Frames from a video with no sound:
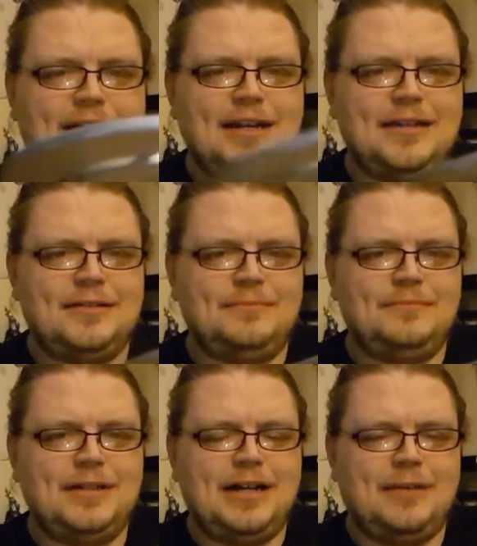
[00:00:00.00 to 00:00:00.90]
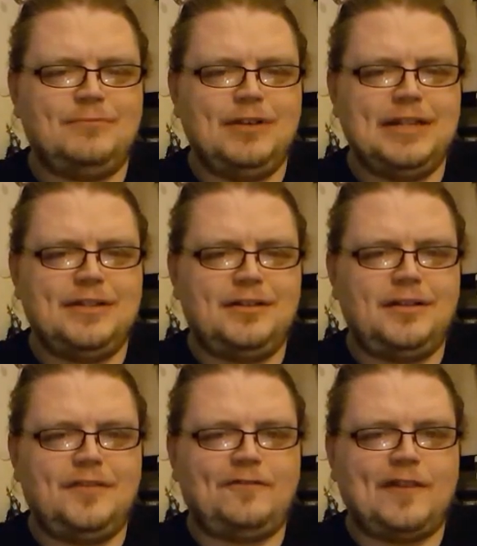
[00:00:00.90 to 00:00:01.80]
I'm really
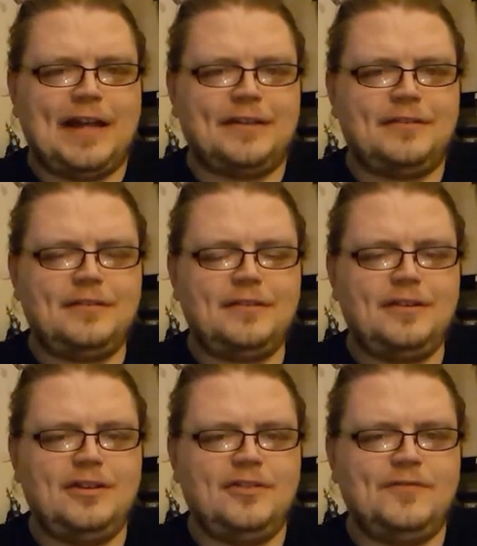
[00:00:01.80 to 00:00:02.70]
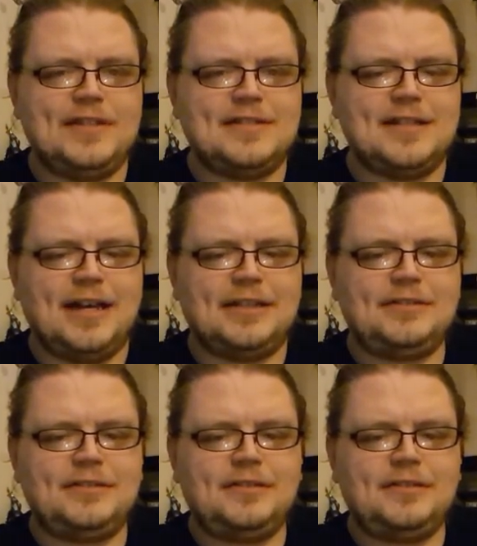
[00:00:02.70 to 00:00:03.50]
not a fan of the design.